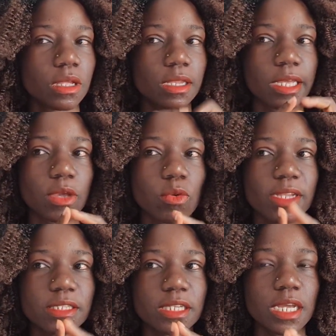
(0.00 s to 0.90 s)
Like
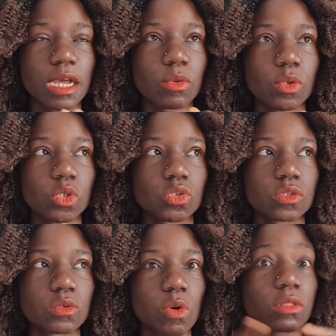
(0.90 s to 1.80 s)
one day I
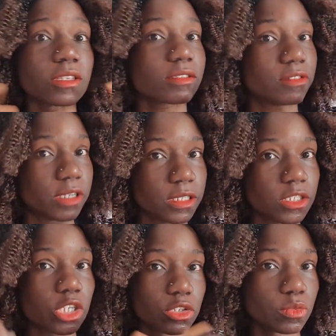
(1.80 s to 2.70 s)
was on the street
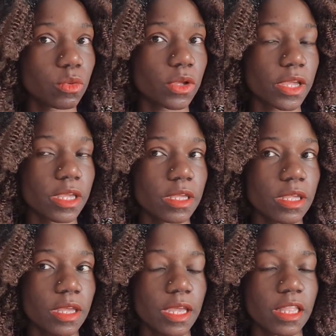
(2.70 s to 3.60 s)
just walking,
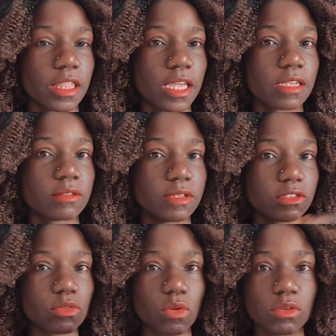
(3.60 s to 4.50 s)
and then
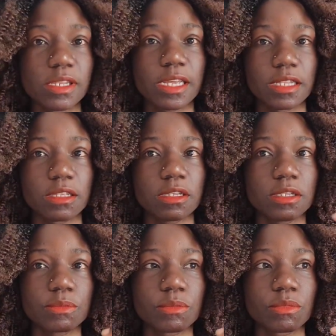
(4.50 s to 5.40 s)
this old
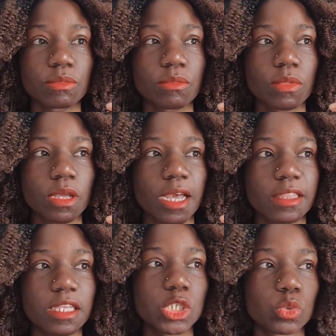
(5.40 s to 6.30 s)
lady, I
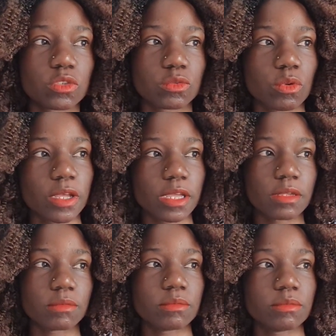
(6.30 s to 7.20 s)
think she was
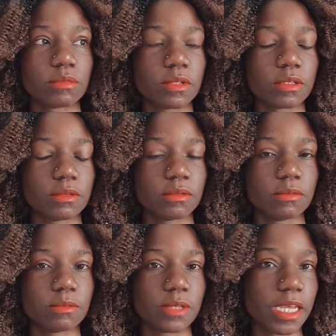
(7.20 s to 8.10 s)
walking
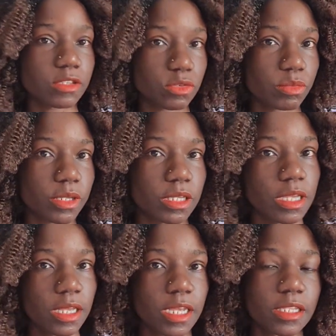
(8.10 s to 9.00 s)
next to me,
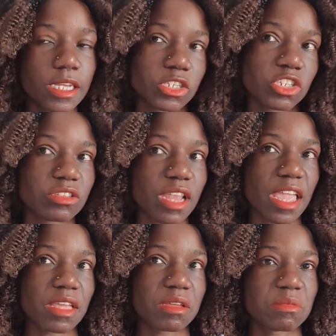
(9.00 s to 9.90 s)
and then she's
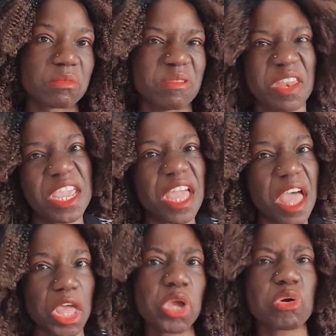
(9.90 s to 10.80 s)
like,
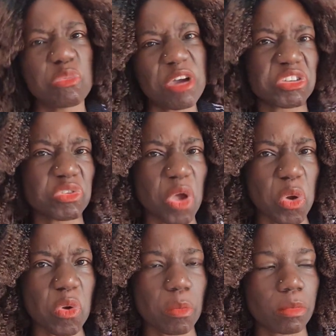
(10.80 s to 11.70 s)
"Nigger, go back to your
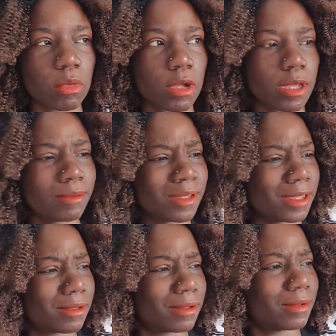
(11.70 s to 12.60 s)
home." I'm like,